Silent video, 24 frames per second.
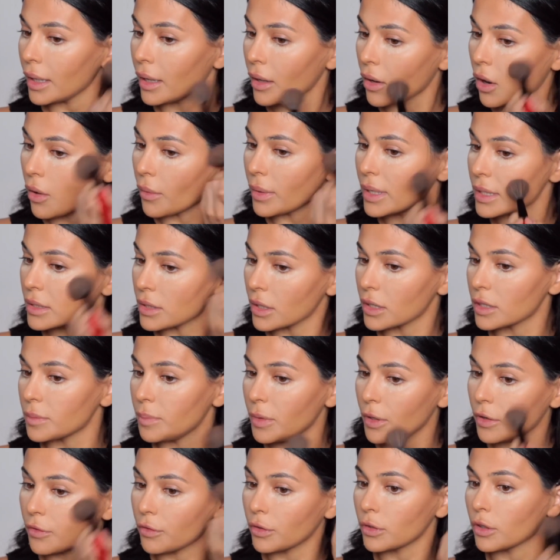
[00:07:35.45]
it always looks
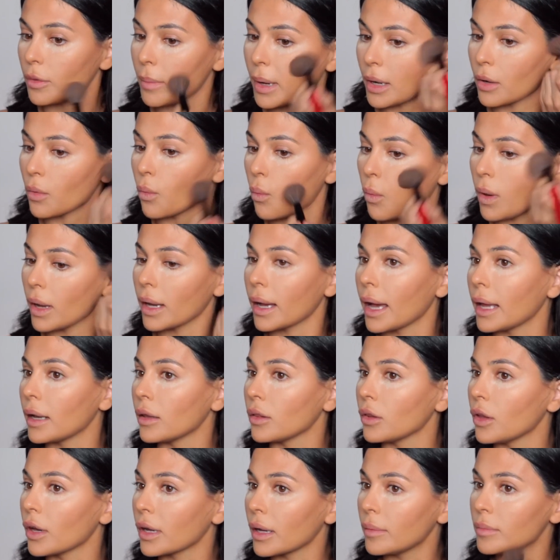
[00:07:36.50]
beautiful no matter what kind
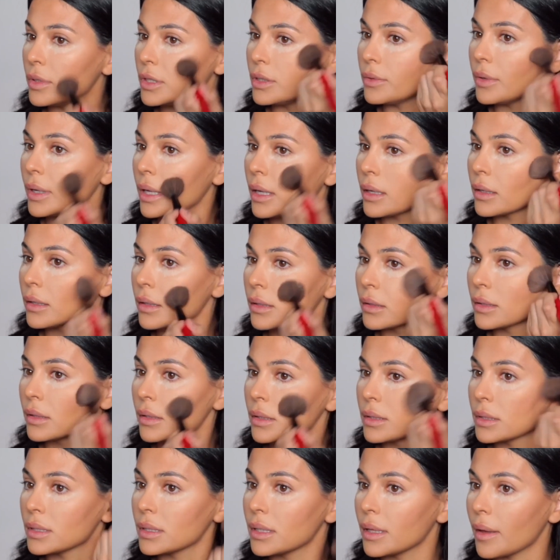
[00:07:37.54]
of look I'm doing.
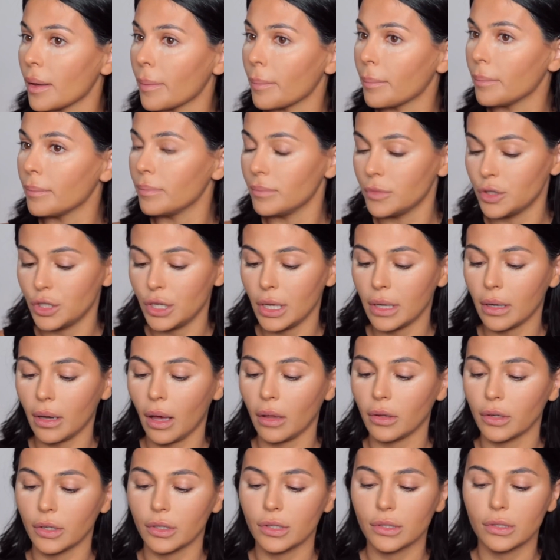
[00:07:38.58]
See that cheek
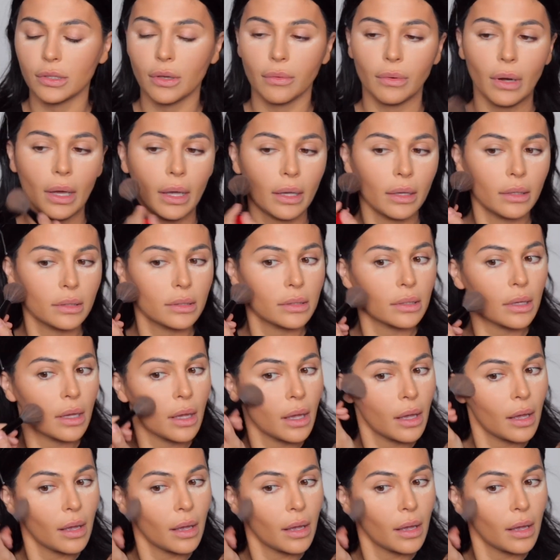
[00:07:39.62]
color is so nice.